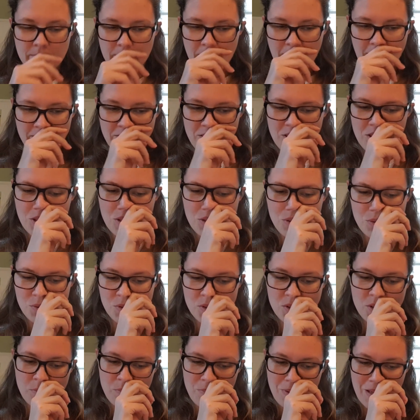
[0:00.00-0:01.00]
I've
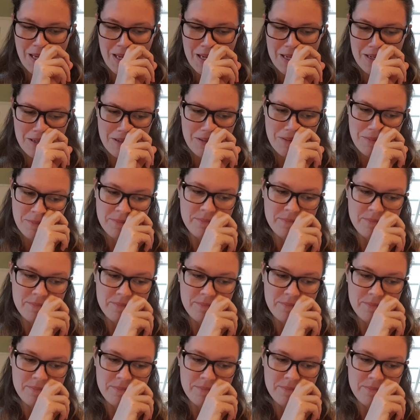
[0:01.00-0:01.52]
used, but